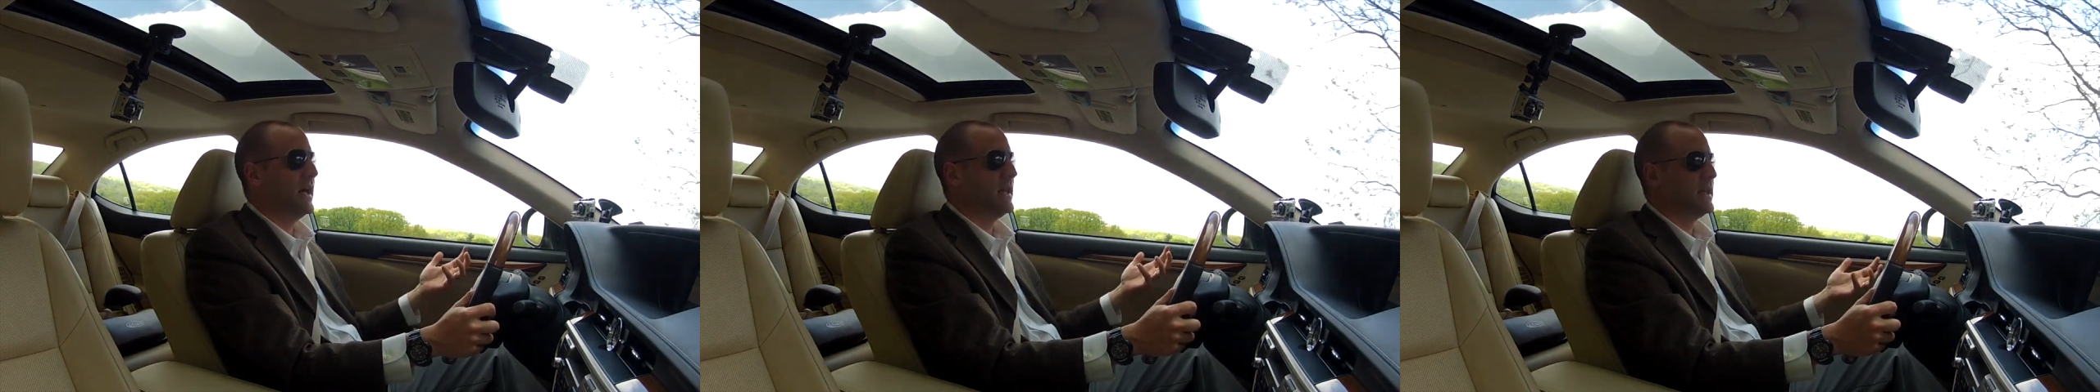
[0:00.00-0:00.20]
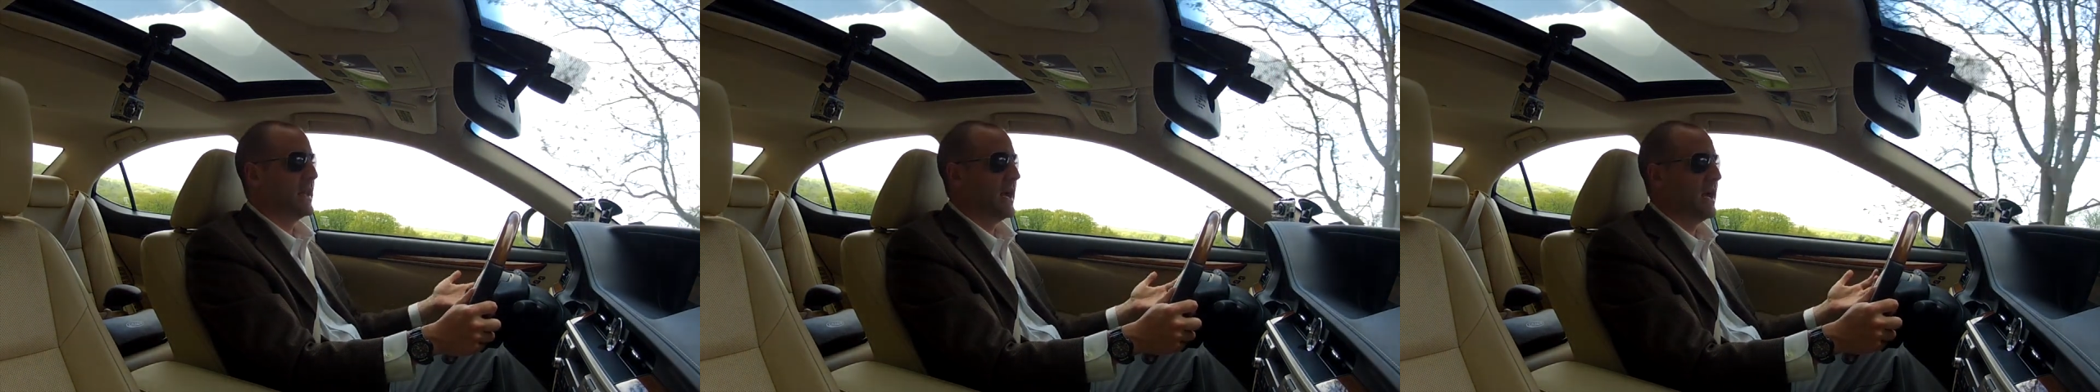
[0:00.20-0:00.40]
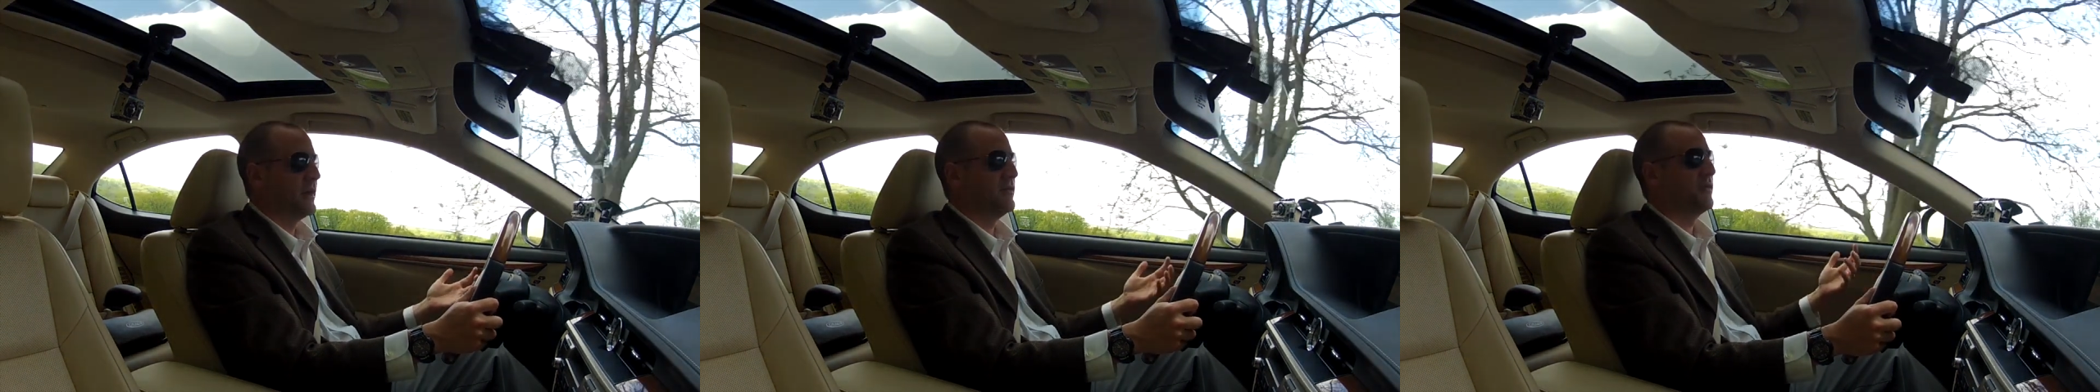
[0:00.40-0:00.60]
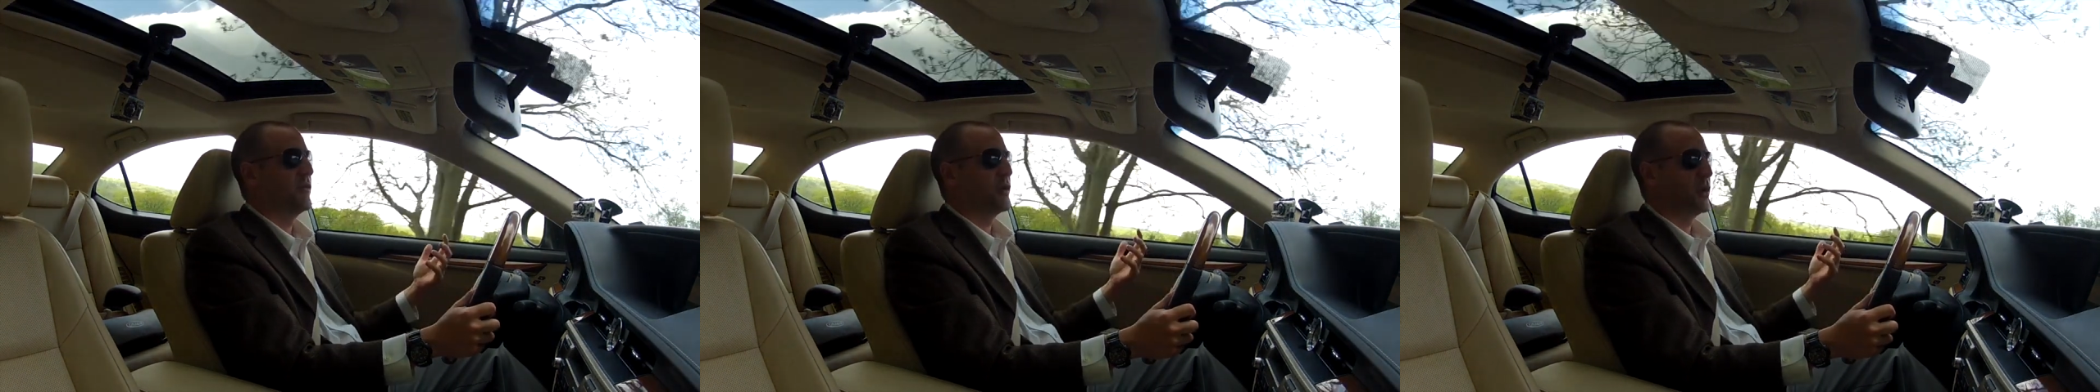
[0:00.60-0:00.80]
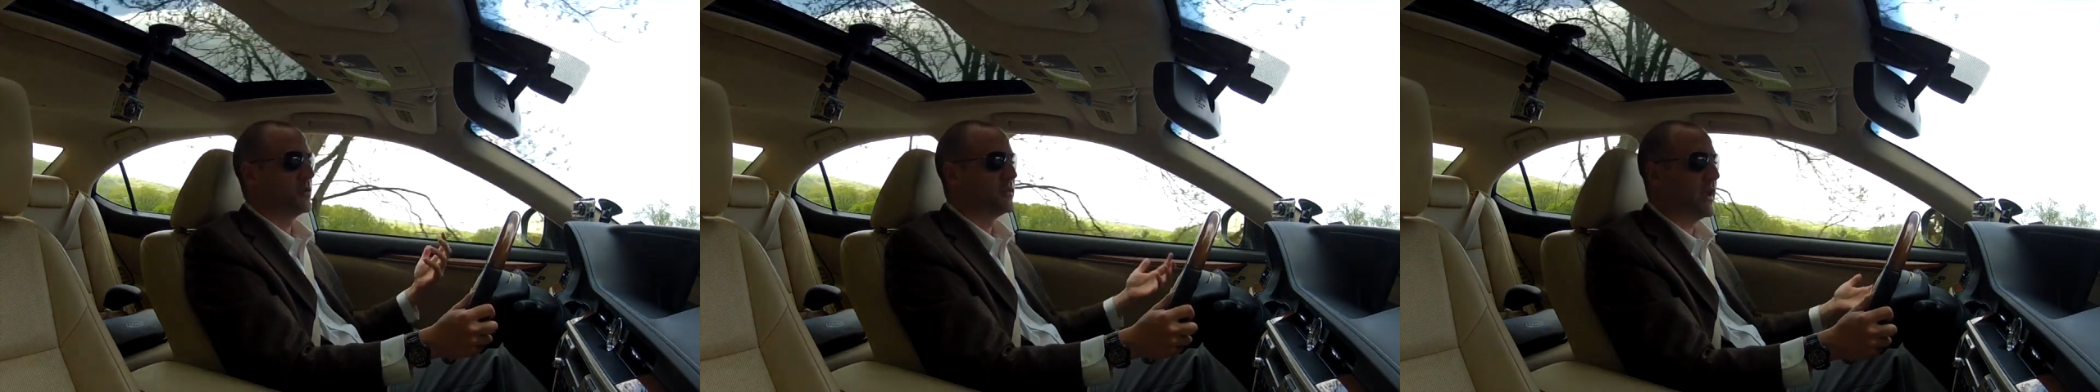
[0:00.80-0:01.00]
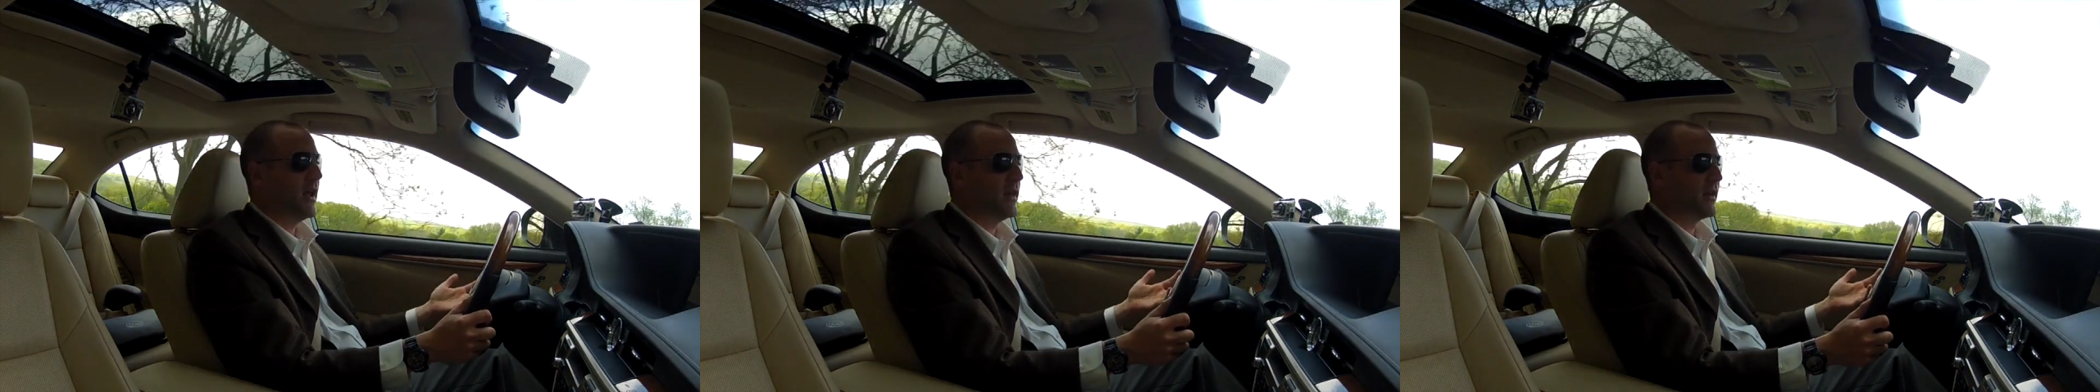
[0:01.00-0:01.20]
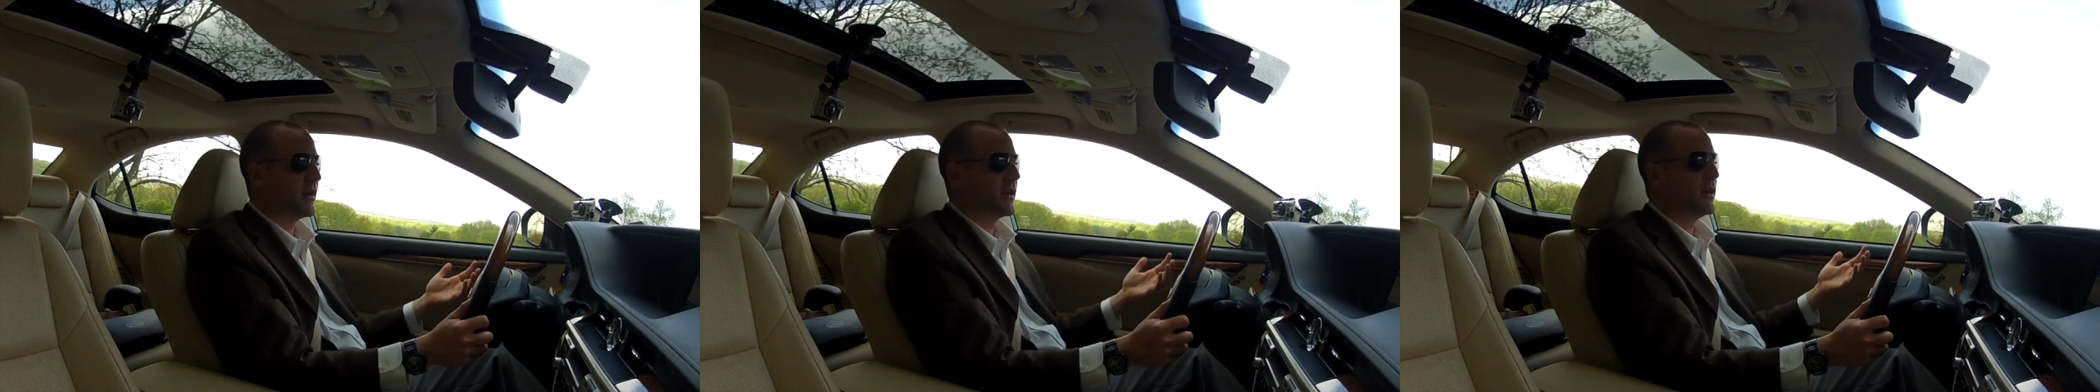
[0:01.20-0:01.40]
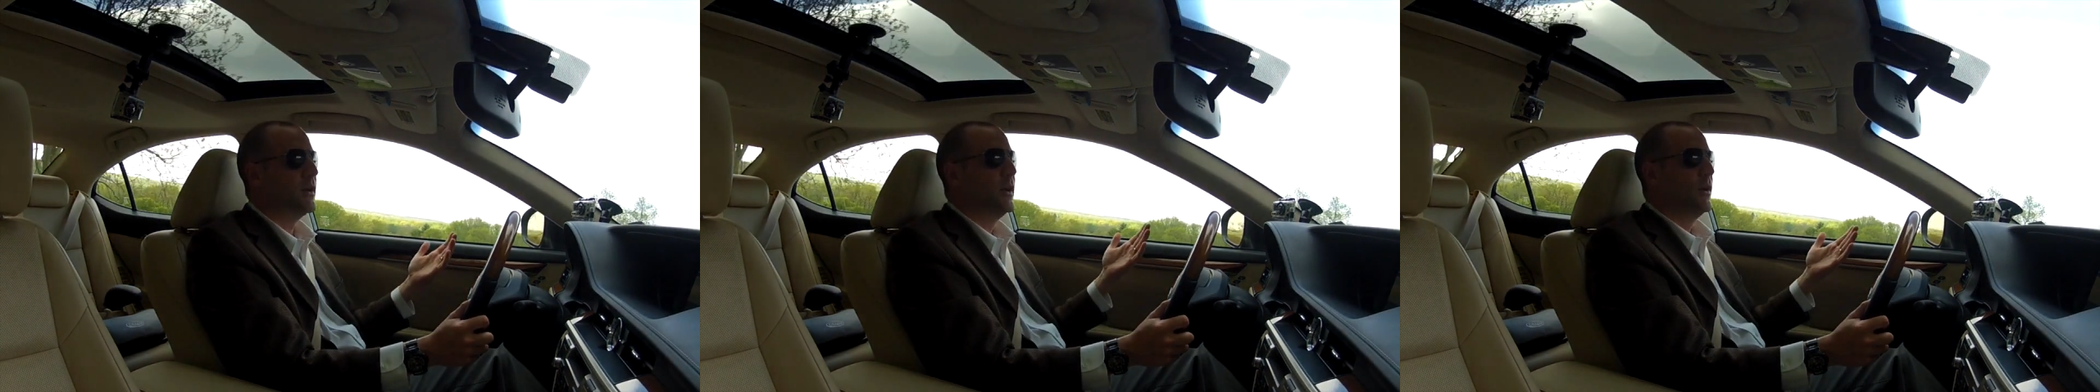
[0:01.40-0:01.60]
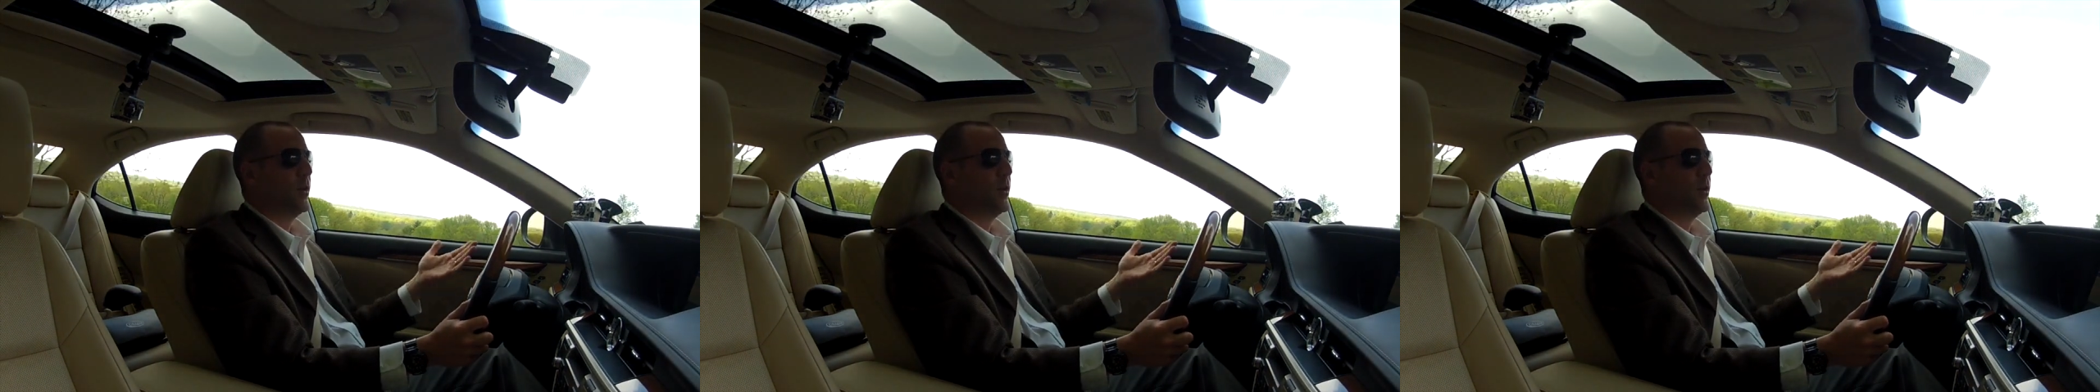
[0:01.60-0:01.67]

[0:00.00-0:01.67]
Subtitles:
a lot for your dollar